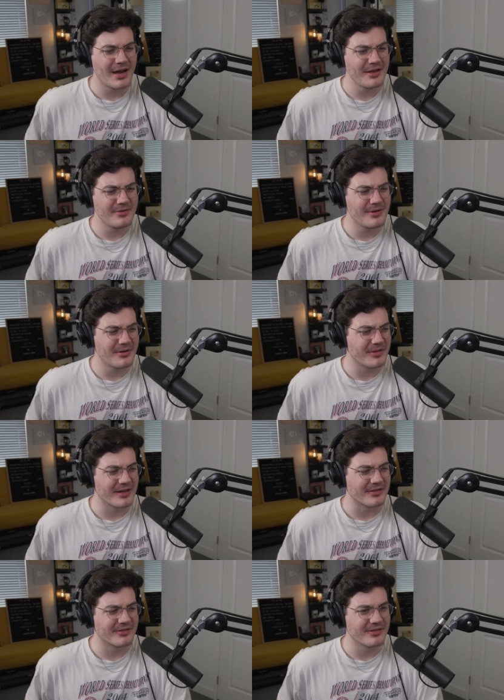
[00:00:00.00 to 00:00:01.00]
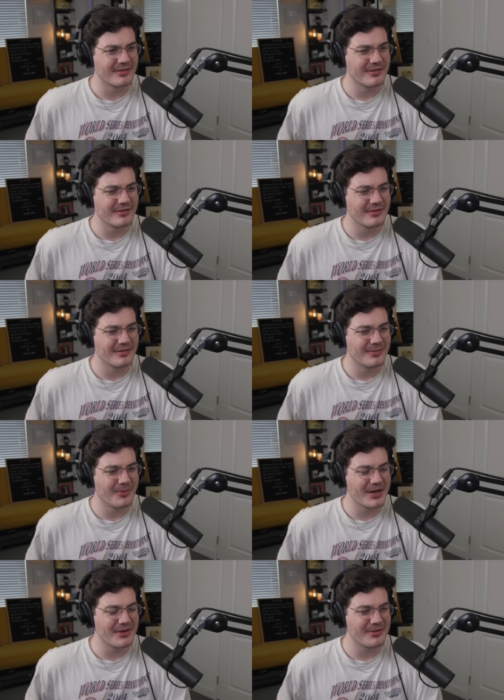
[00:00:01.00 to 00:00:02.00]
Why do you know this?
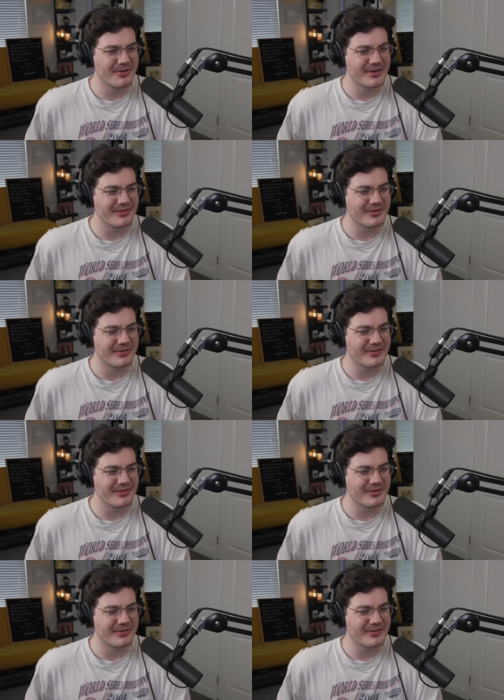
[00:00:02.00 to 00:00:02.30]
Why do you know this